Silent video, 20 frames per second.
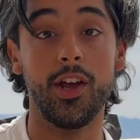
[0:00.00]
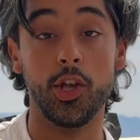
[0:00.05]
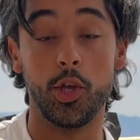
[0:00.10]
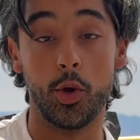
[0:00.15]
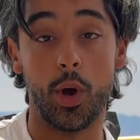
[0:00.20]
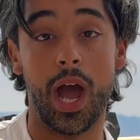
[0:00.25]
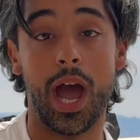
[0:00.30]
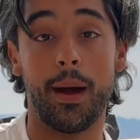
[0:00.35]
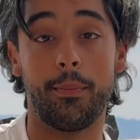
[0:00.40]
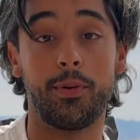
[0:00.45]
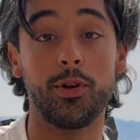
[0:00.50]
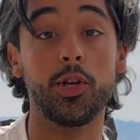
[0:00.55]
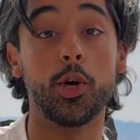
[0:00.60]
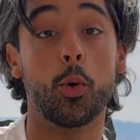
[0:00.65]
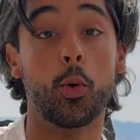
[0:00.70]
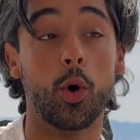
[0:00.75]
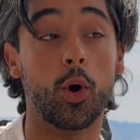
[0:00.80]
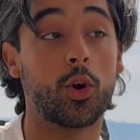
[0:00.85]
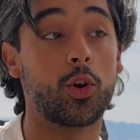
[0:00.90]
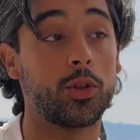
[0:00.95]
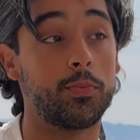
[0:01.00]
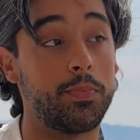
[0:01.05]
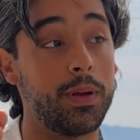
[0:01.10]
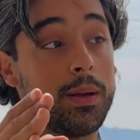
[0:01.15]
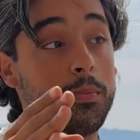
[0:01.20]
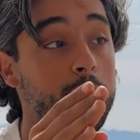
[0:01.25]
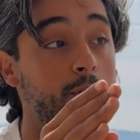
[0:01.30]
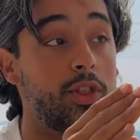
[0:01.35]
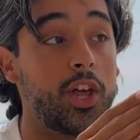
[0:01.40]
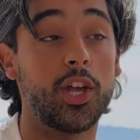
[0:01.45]
You happen to work with
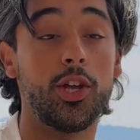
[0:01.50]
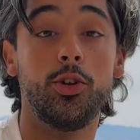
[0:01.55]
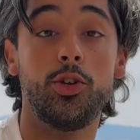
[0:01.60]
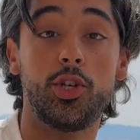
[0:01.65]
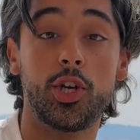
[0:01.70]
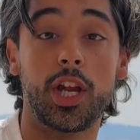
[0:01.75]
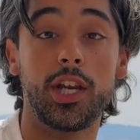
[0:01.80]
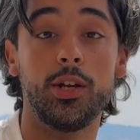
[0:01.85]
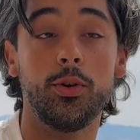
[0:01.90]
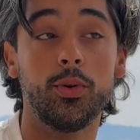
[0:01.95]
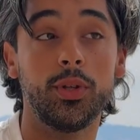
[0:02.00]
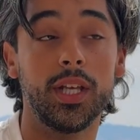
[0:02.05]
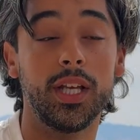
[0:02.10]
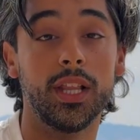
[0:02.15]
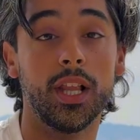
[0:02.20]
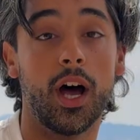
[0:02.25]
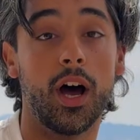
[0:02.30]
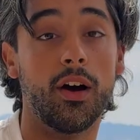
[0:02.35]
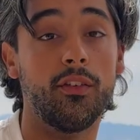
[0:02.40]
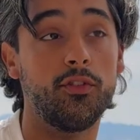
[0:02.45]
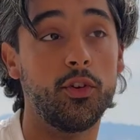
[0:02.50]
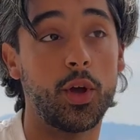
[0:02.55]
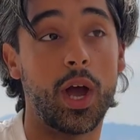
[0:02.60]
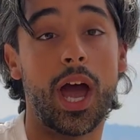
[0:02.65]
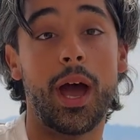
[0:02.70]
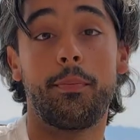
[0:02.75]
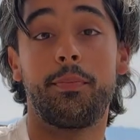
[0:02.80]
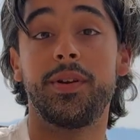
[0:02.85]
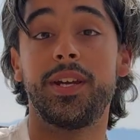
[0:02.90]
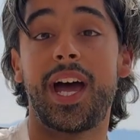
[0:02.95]
people that you genuinely love. You
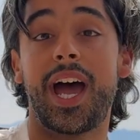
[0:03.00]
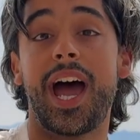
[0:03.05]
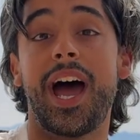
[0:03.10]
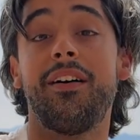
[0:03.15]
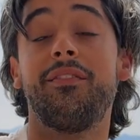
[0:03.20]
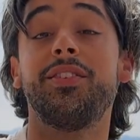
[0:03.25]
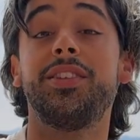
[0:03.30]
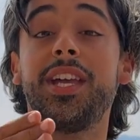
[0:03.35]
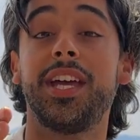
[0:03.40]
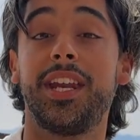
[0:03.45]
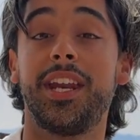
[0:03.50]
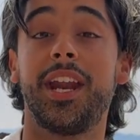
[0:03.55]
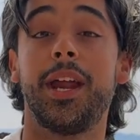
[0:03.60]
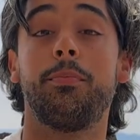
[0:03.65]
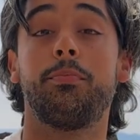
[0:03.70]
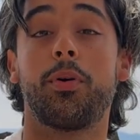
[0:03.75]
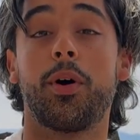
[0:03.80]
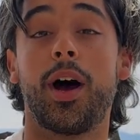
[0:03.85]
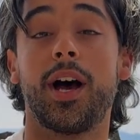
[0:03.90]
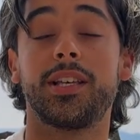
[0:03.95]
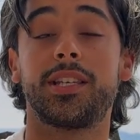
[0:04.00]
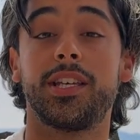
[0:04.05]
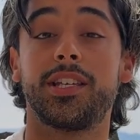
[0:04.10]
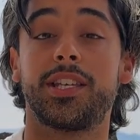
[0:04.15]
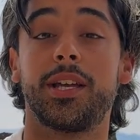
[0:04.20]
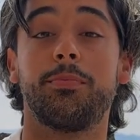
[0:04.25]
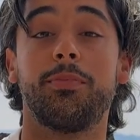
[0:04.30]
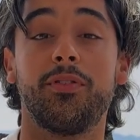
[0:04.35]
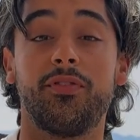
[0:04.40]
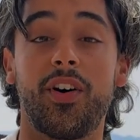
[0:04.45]
happen to have a day-to-day process
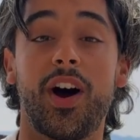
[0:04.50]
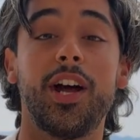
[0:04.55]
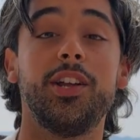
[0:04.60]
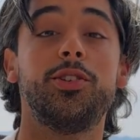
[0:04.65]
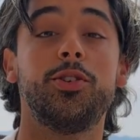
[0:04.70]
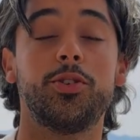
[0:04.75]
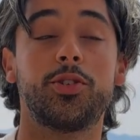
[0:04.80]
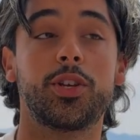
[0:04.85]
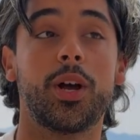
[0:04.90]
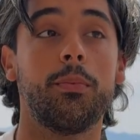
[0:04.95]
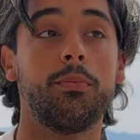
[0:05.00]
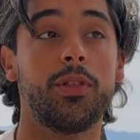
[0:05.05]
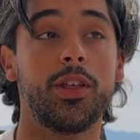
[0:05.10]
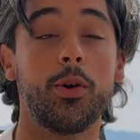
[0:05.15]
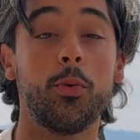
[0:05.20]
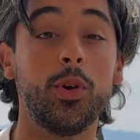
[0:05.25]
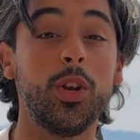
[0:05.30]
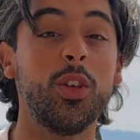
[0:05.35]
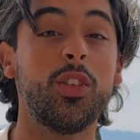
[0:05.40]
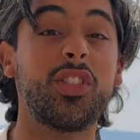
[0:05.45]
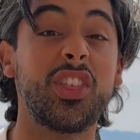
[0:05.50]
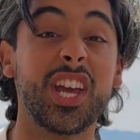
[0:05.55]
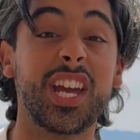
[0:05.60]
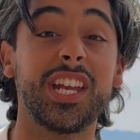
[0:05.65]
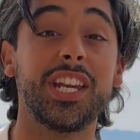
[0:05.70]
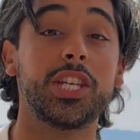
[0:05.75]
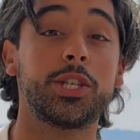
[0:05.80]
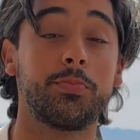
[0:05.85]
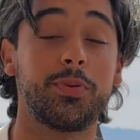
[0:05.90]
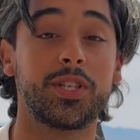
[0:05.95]
that provides you something when you think
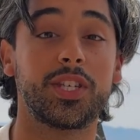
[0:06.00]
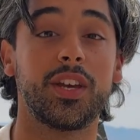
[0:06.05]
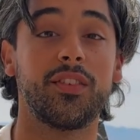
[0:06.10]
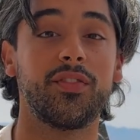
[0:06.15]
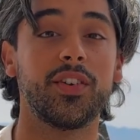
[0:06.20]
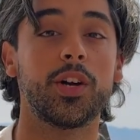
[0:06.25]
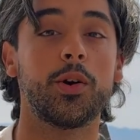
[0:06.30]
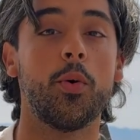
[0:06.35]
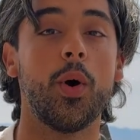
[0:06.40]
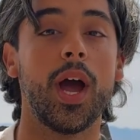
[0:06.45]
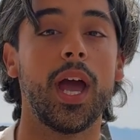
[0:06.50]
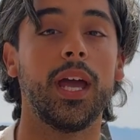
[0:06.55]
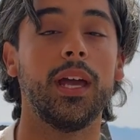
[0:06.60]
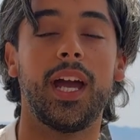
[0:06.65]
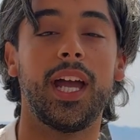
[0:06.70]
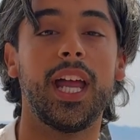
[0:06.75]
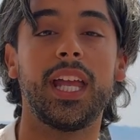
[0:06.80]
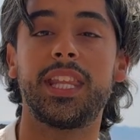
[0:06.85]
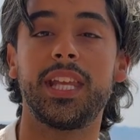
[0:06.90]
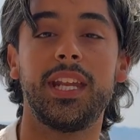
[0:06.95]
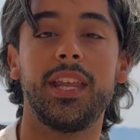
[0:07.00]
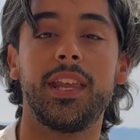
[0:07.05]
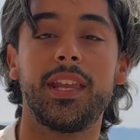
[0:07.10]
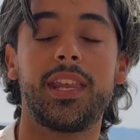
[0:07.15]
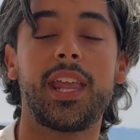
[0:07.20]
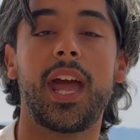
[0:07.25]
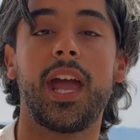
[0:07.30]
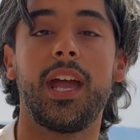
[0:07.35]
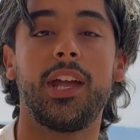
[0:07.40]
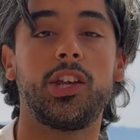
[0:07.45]
in a specific way. And at the end of the day,